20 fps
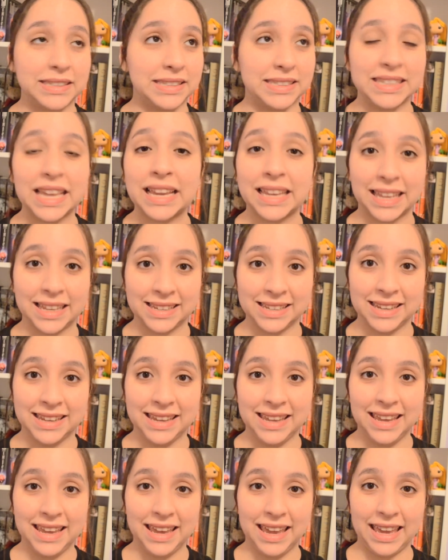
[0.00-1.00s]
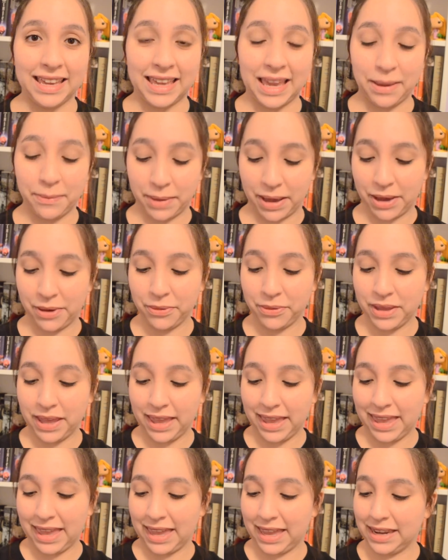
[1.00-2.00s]
second it came out,
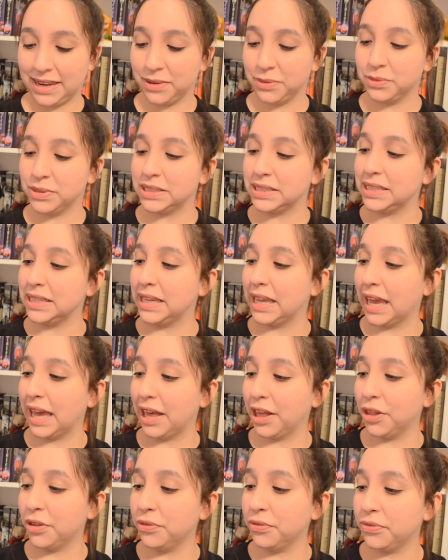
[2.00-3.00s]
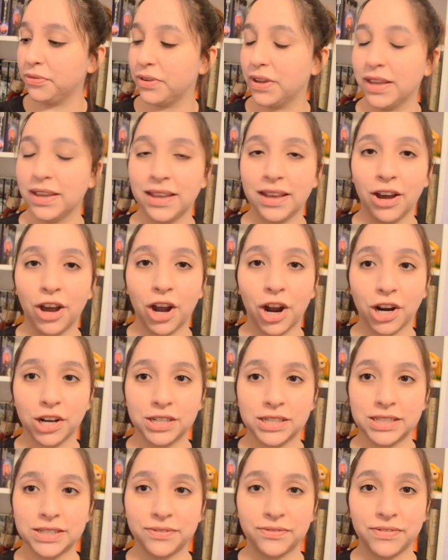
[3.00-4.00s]
and it was the e.l.f.
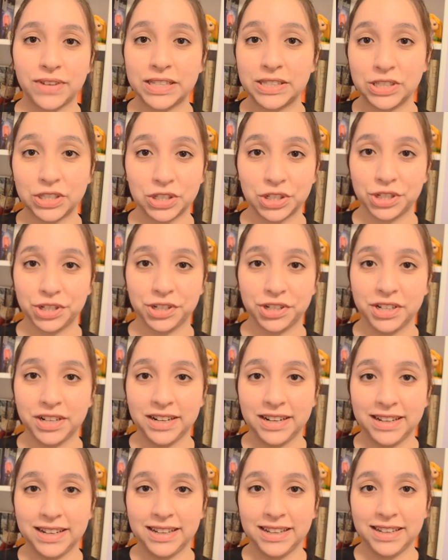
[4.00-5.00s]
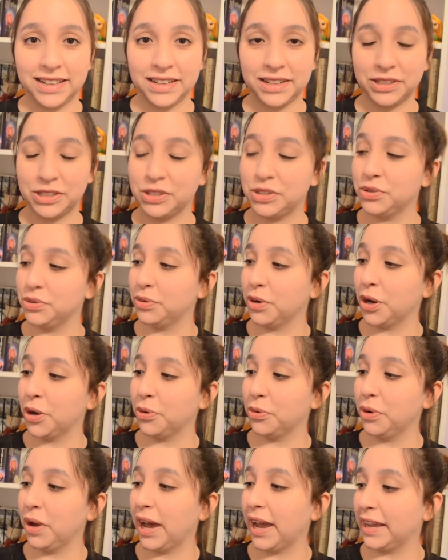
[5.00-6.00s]
Heart Defensor
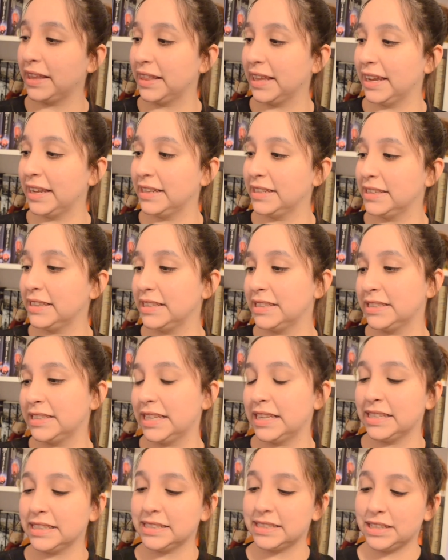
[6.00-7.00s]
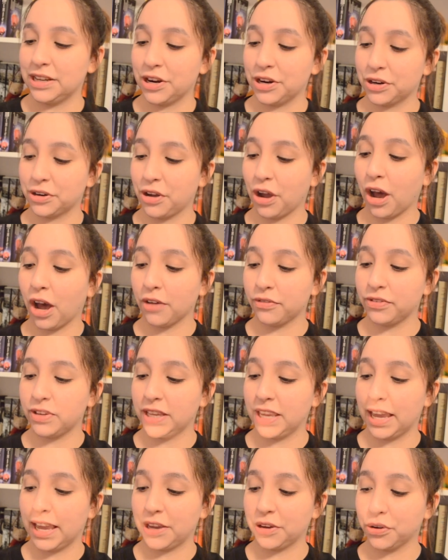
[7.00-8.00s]
Duo highlight. This is her
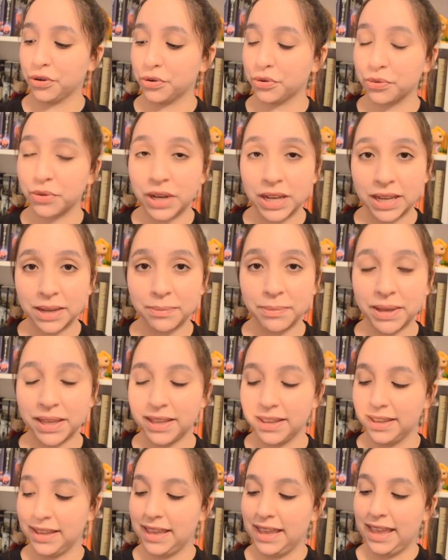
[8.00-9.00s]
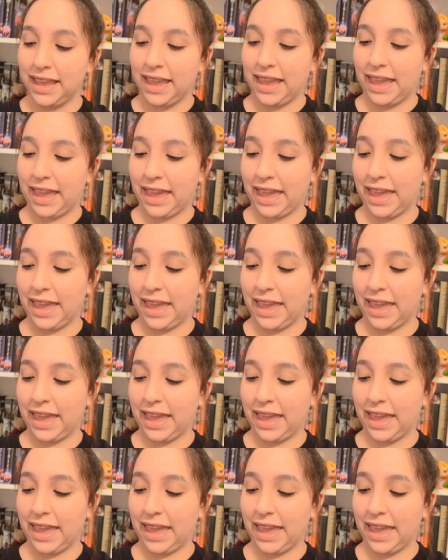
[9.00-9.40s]
Coffee and Cream,